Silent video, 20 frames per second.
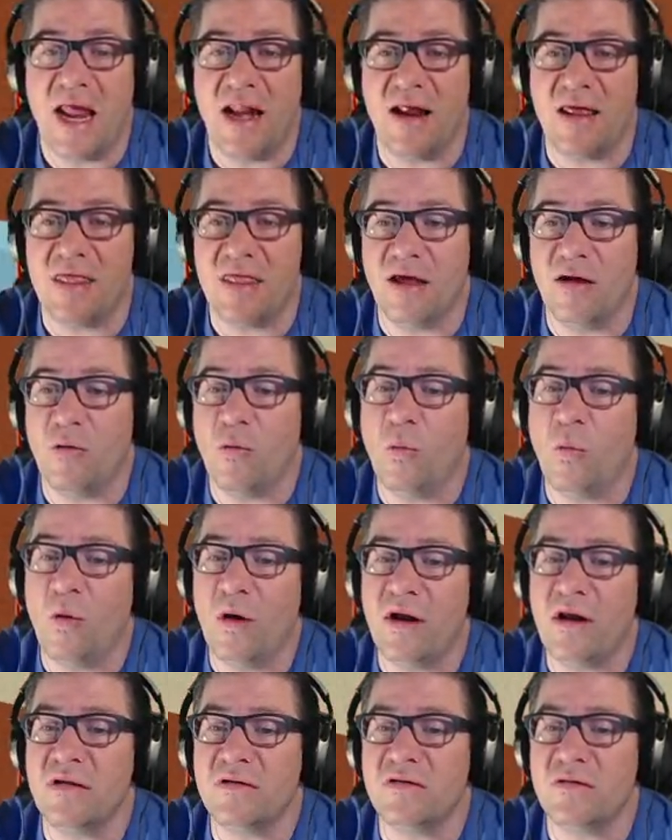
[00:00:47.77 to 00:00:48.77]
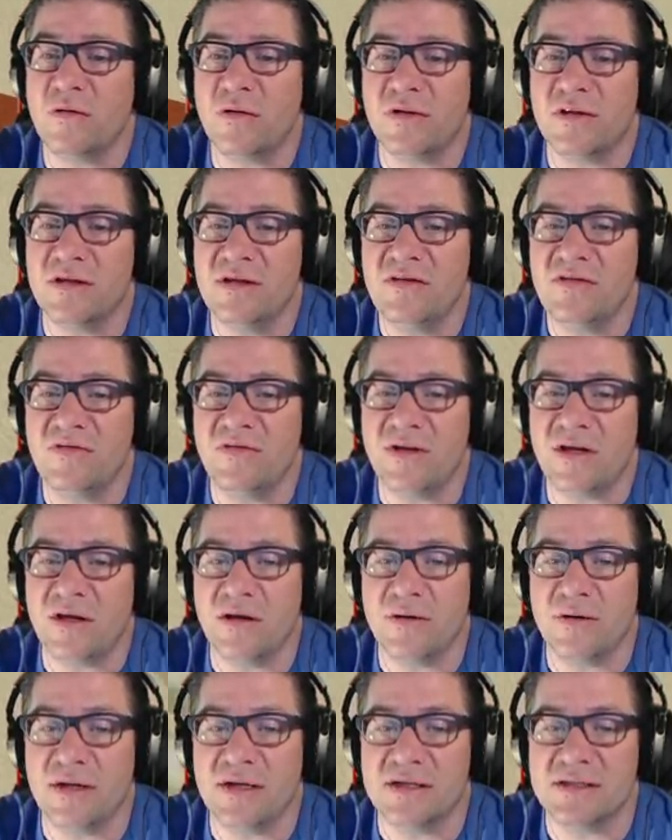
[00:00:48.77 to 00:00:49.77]
I thought what I'll do on this
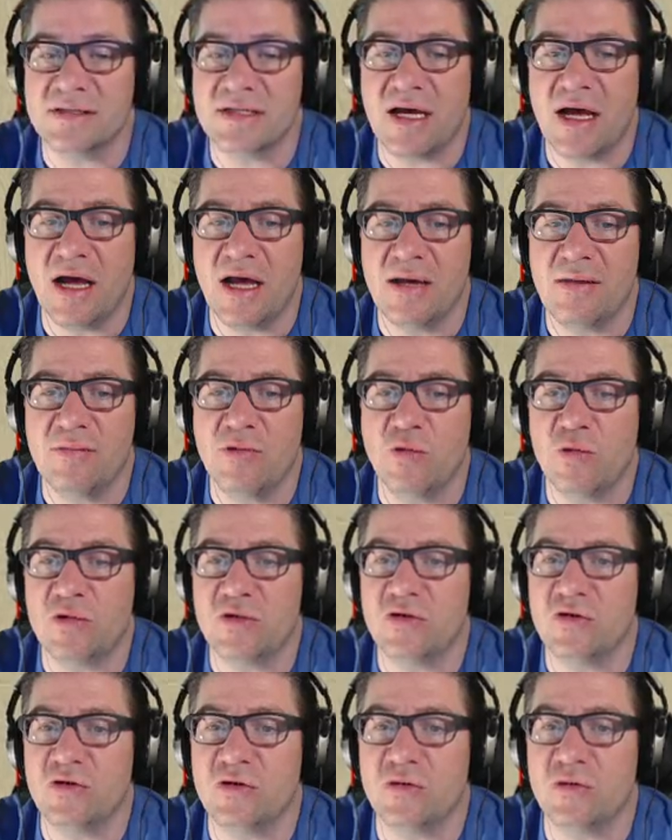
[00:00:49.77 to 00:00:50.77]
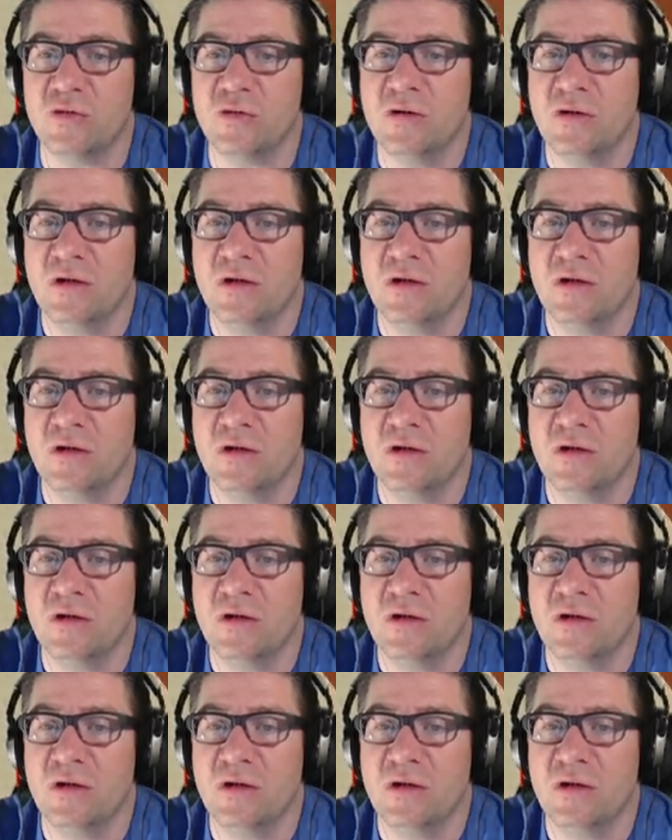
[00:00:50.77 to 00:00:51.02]
video is I'm going to